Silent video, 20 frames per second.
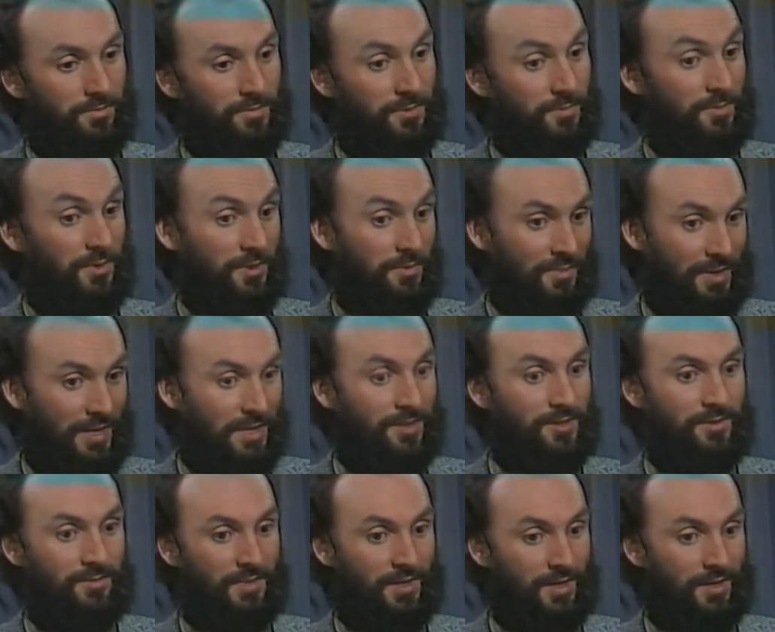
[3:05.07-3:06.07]
to be
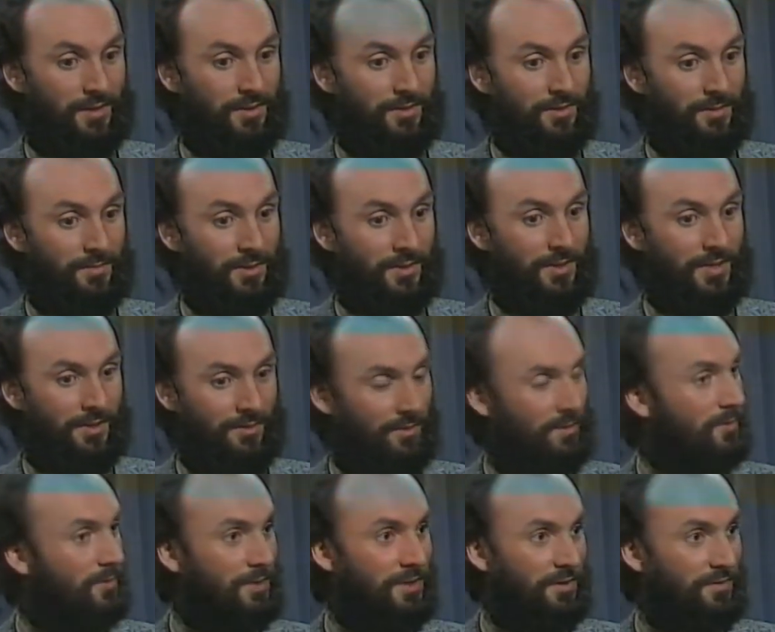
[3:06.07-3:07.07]
blunt about it, I mean, they
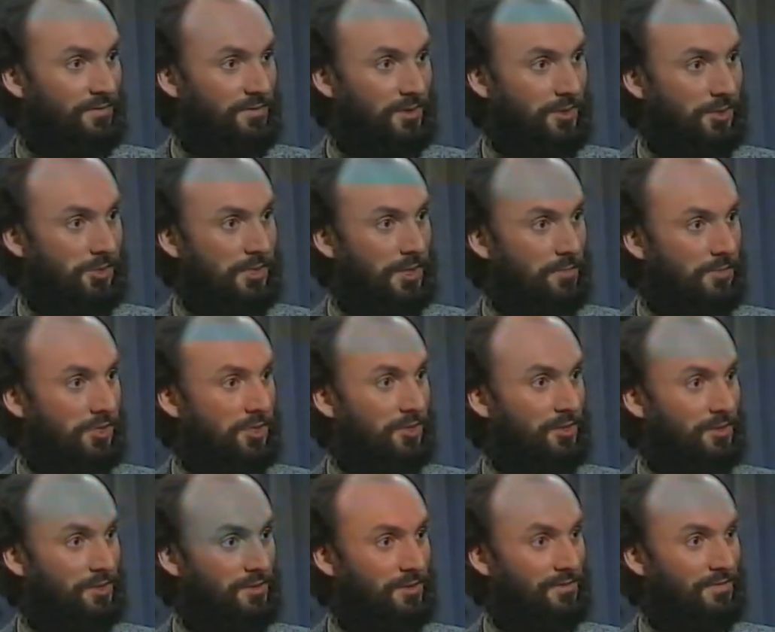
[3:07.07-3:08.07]
were looking for a
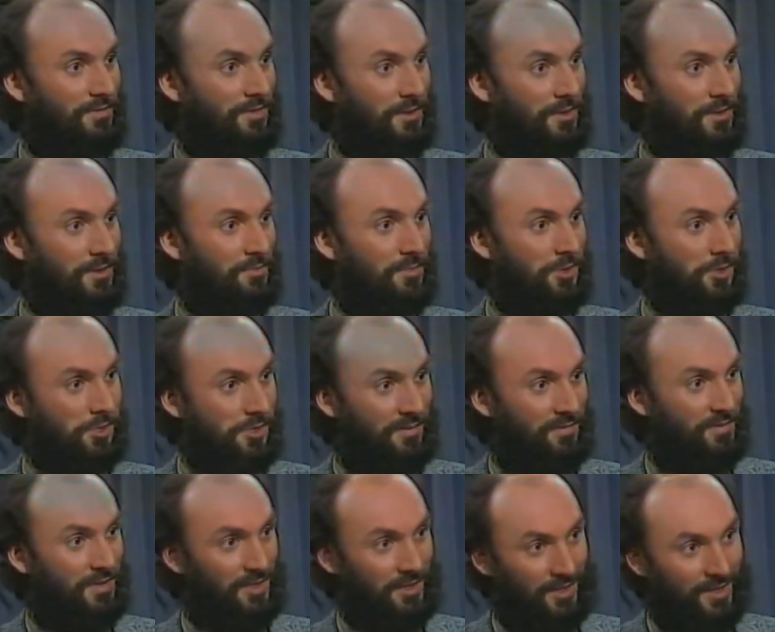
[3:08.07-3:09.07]
substitute for the
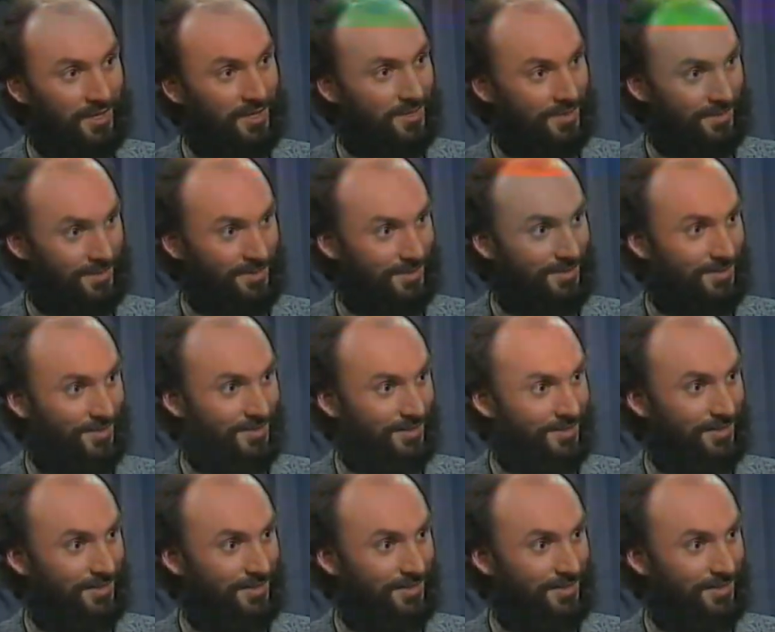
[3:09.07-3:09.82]
Pacific Island.